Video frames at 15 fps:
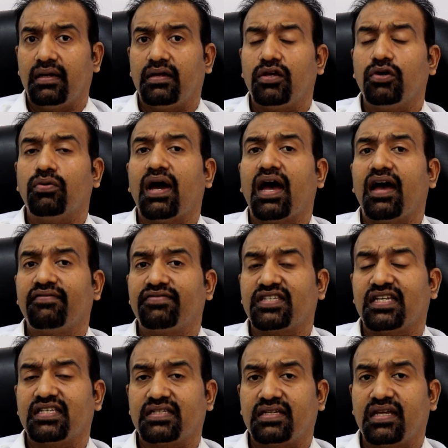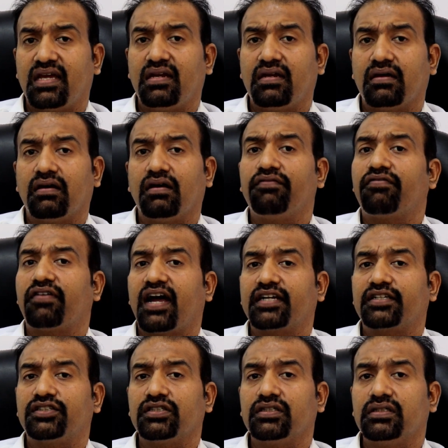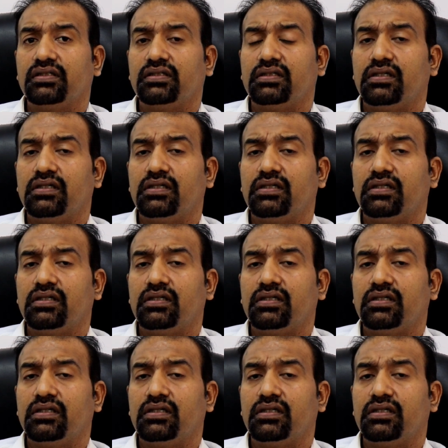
you have sustained a fracture,